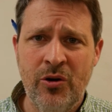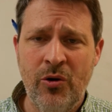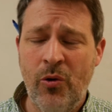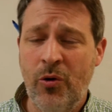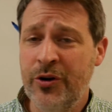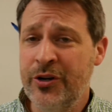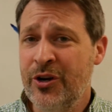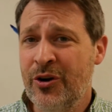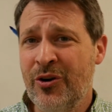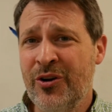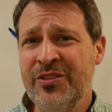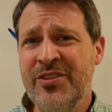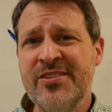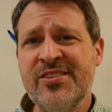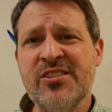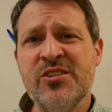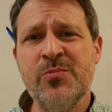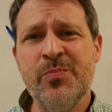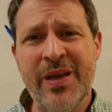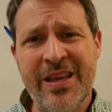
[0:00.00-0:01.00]
or you're on the
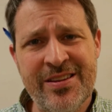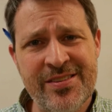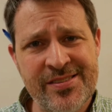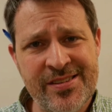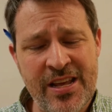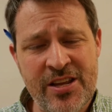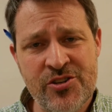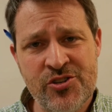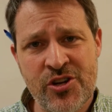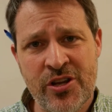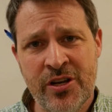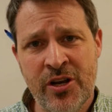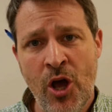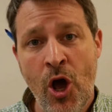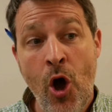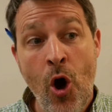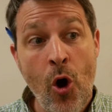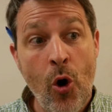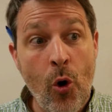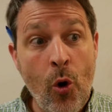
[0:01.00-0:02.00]
space station,
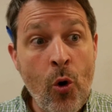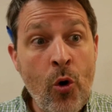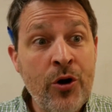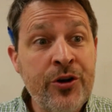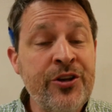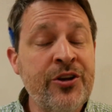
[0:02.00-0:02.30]
or